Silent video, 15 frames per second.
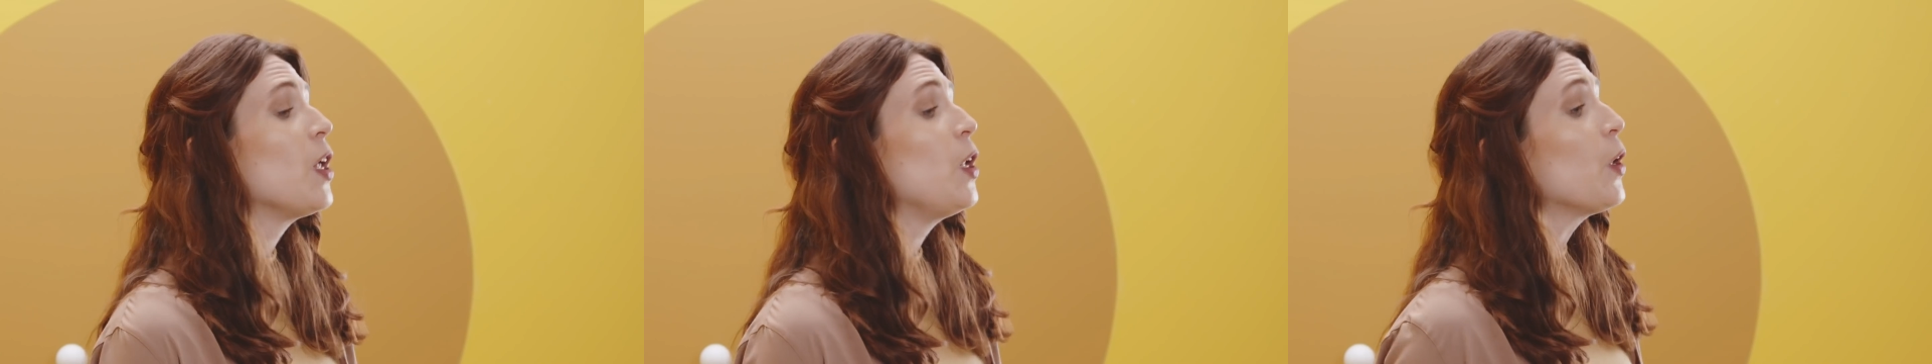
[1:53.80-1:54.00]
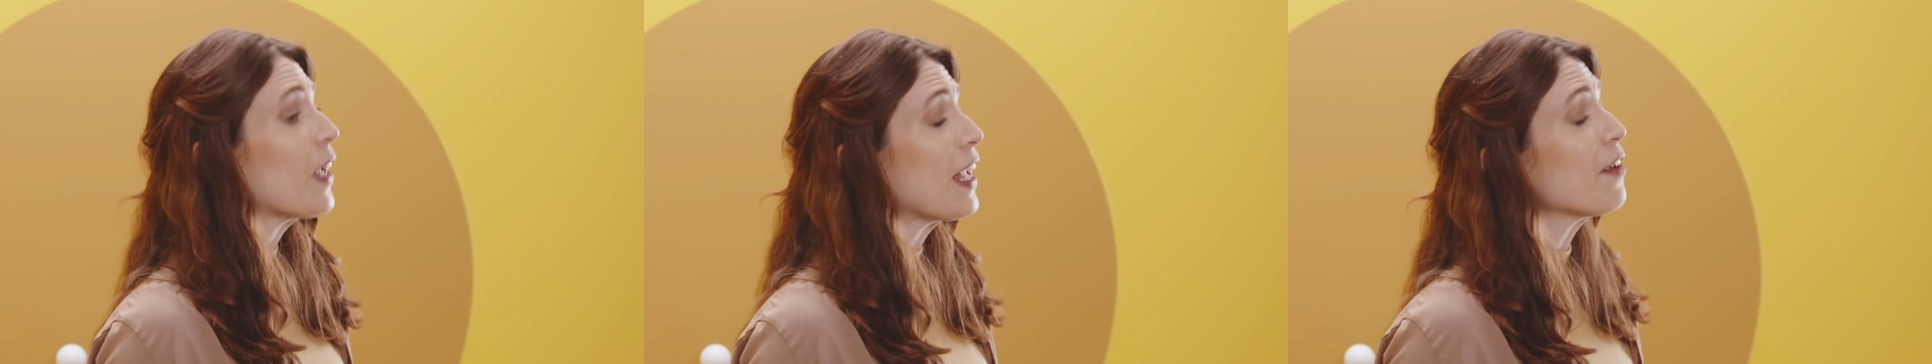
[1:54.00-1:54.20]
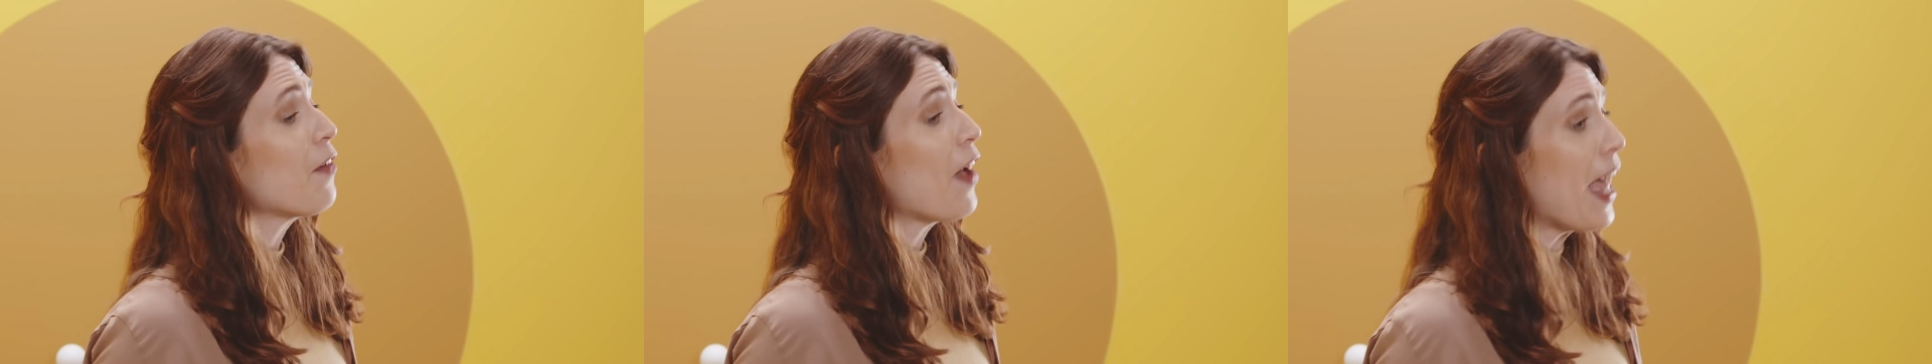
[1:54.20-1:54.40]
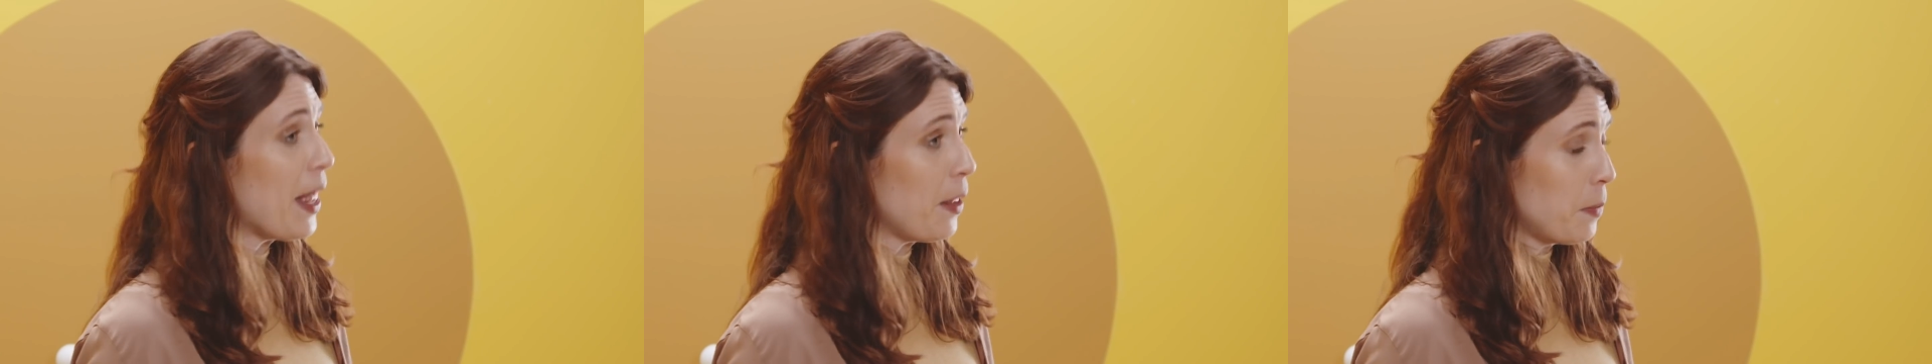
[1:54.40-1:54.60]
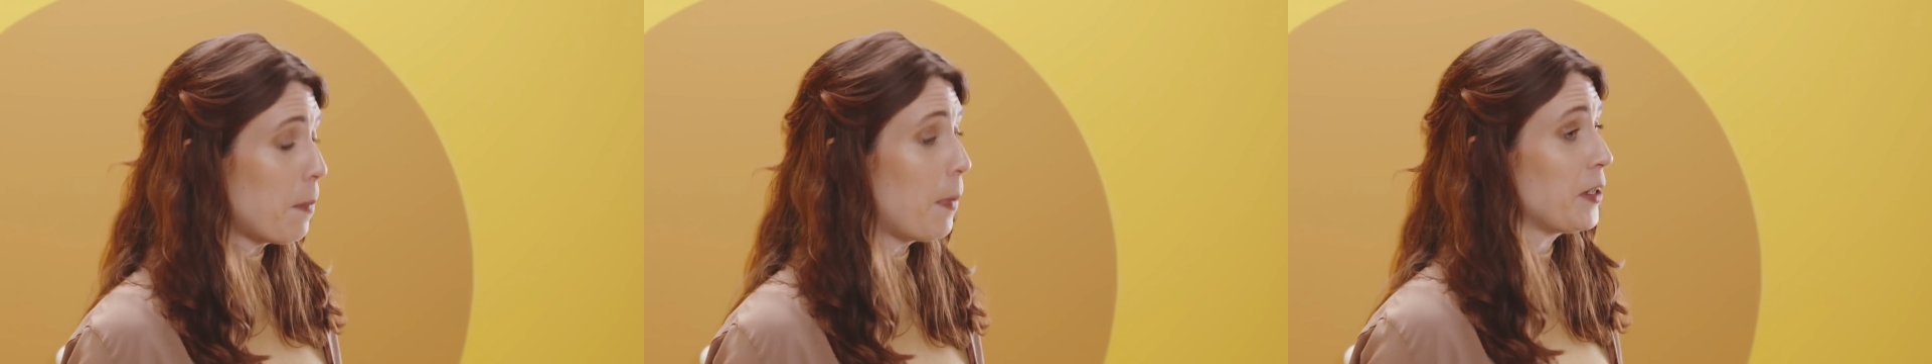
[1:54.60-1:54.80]
Looking for
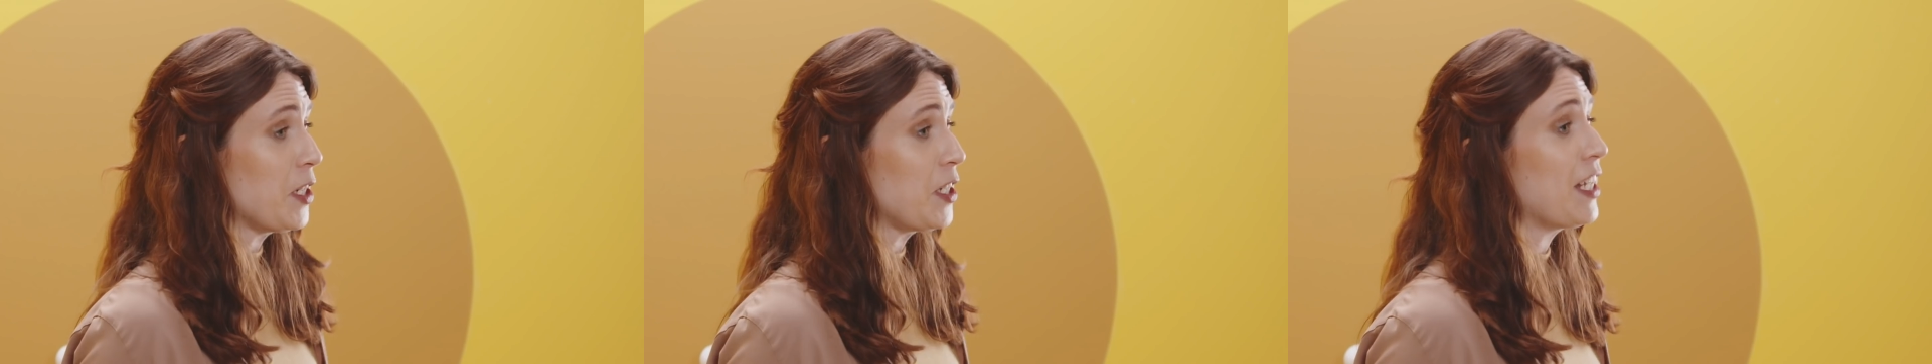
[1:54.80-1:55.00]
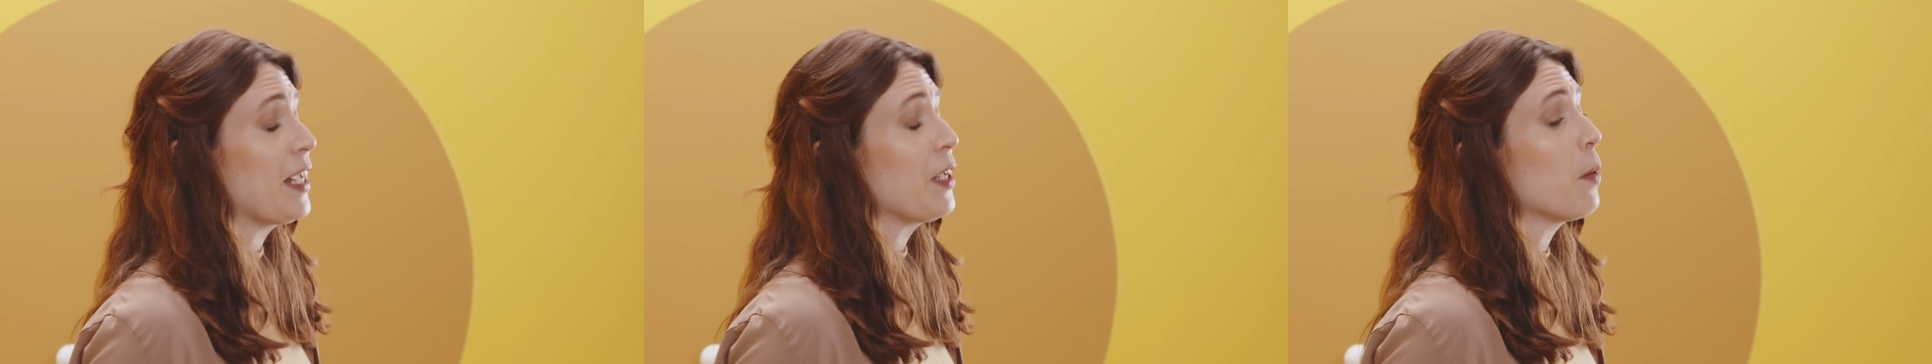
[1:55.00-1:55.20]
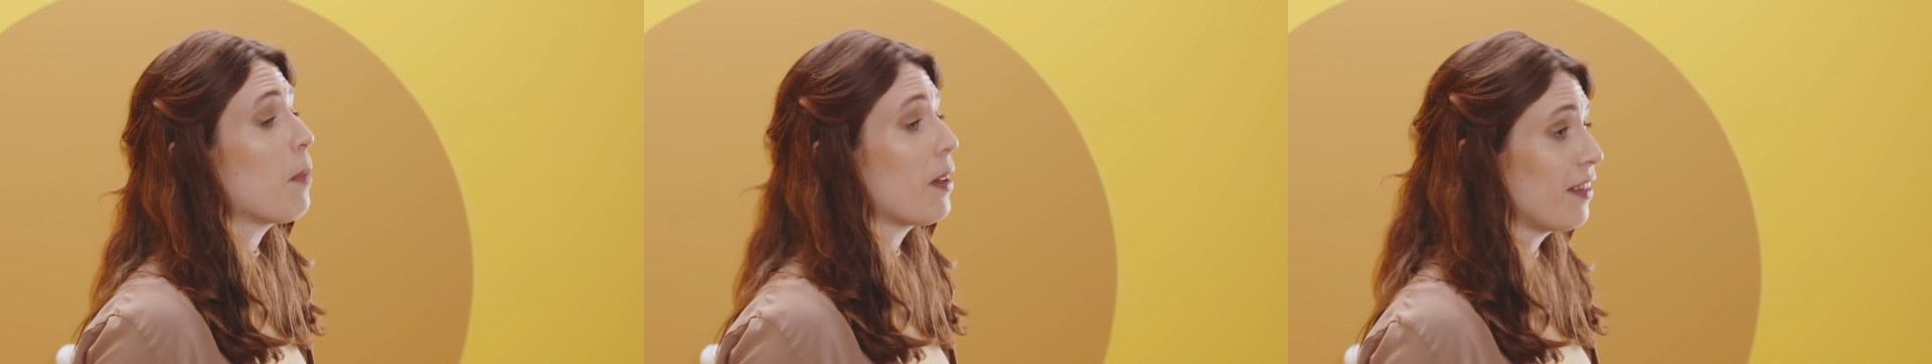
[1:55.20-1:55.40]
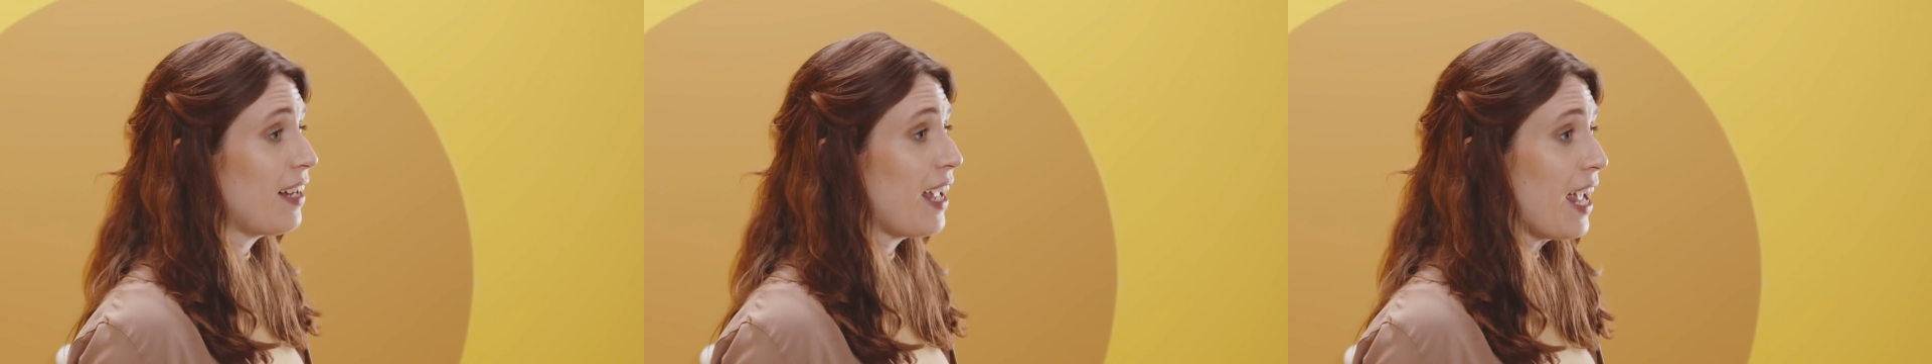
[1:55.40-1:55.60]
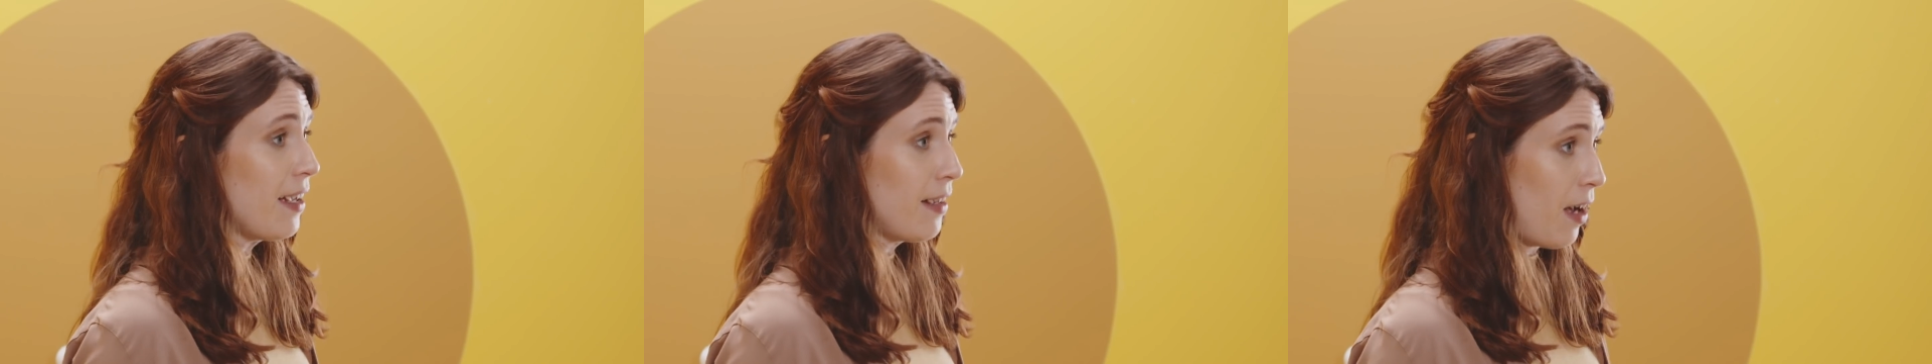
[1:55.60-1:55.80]
help budgeting your
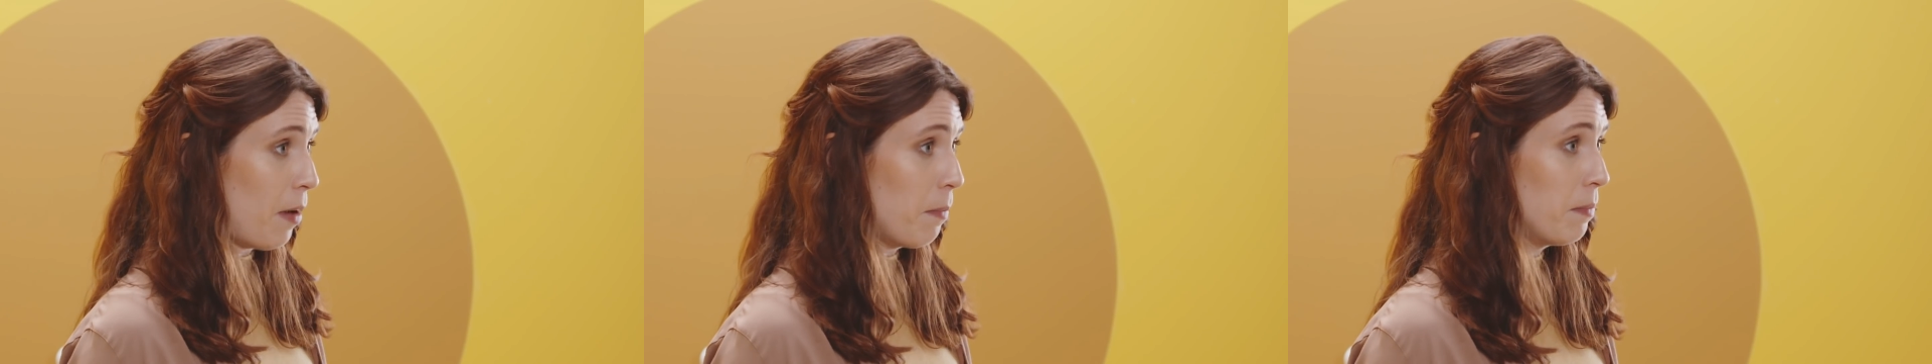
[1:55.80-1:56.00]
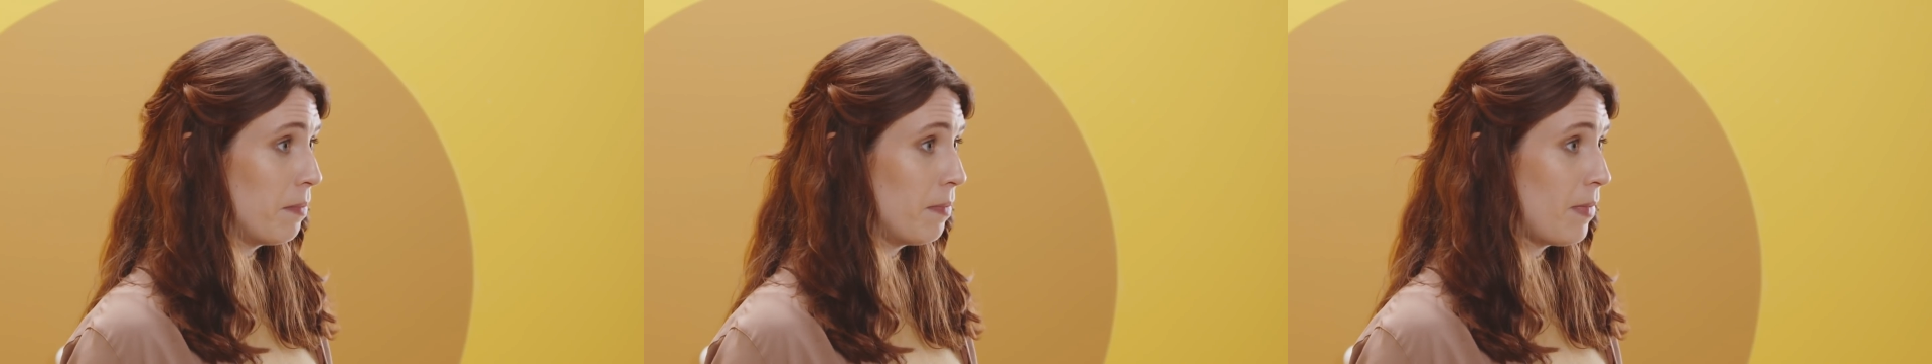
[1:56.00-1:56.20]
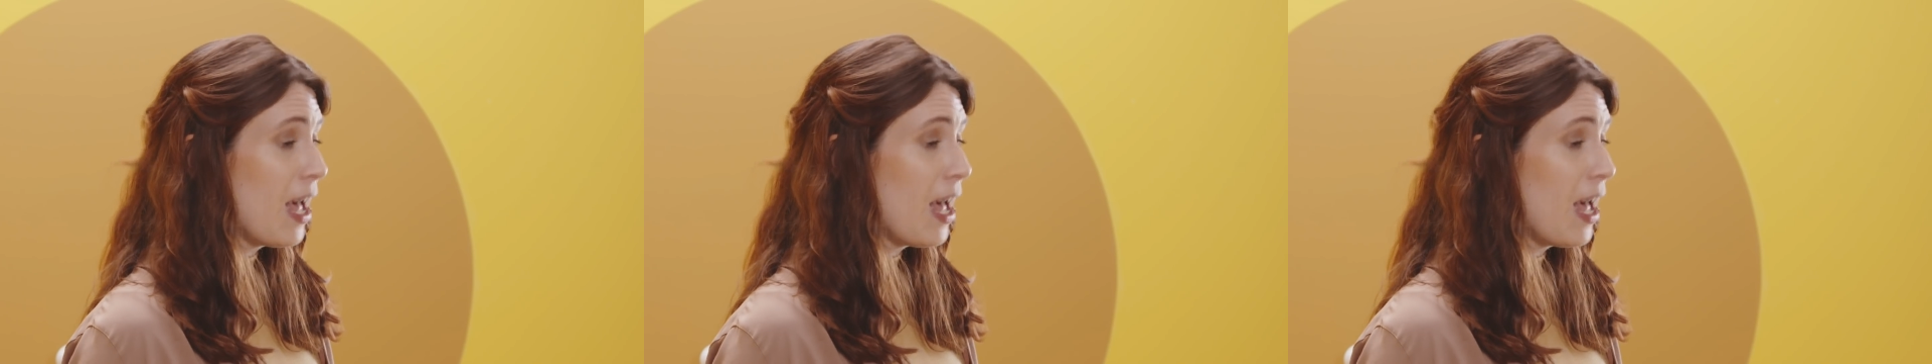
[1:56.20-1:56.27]
monthly income?